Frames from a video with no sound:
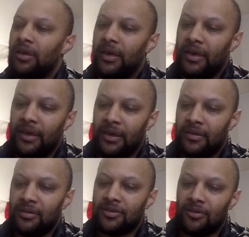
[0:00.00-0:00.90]

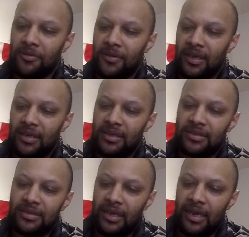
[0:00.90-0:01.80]
And this whole thing
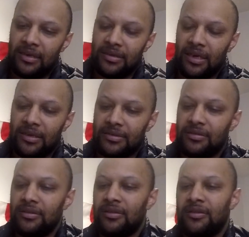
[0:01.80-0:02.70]
is anodized.
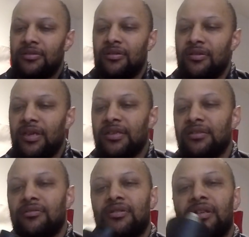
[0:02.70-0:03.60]
So a nice
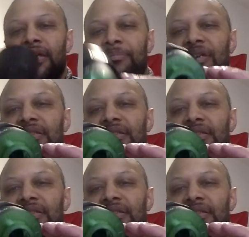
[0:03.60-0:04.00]
little clamping